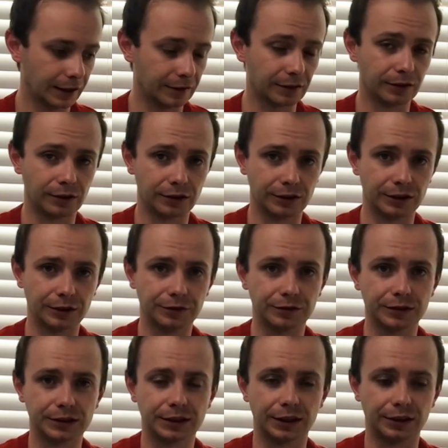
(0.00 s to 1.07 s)
that's another
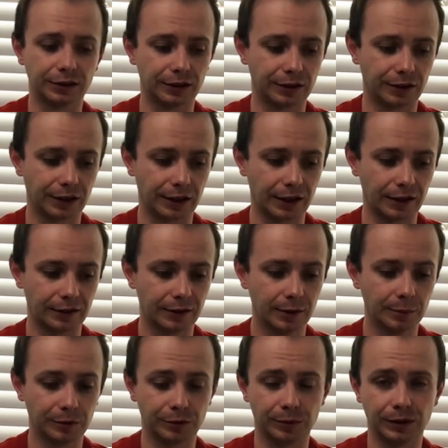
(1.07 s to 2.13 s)
difference that you're going to get
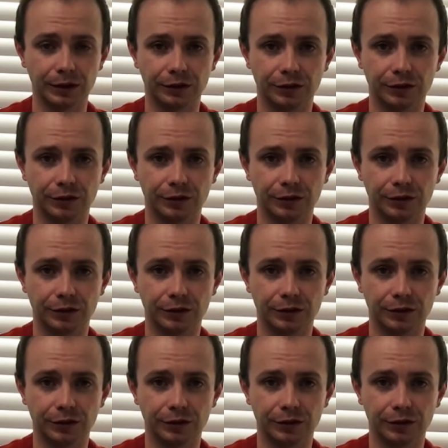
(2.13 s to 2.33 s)
between the